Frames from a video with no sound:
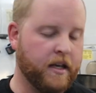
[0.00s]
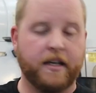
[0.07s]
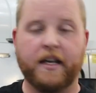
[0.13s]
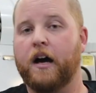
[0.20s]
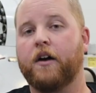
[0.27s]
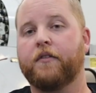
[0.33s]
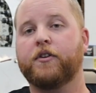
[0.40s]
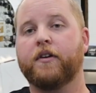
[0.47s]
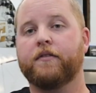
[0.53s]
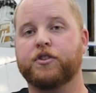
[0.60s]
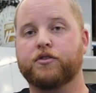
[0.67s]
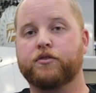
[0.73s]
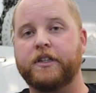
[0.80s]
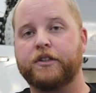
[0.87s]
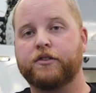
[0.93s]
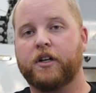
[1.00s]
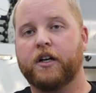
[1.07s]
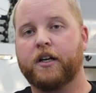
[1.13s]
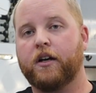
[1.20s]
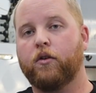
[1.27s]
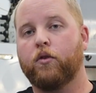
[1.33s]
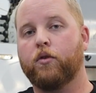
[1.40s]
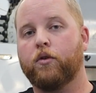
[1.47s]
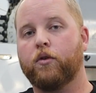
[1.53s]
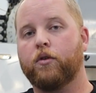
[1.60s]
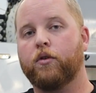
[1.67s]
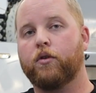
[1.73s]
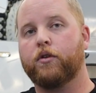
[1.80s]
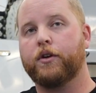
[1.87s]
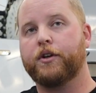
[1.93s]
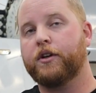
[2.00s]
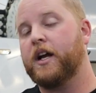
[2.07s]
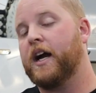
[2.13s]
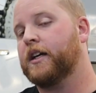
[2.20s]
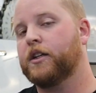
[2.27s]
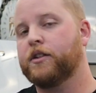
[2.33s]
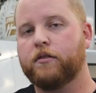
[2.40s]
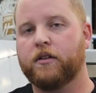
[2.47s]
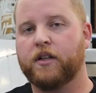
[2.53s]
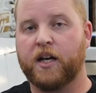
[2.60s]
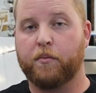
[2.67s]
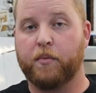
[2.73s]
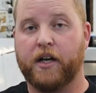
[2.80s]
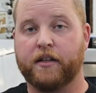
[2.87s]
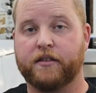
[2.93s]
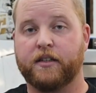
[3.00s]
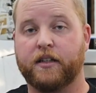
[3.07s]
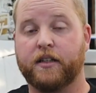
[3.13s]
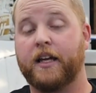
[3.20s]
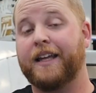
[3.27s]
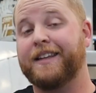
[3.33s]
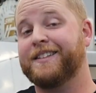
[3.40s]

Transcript: Now, if you have a street truck or you're not going to do a lot of boxing,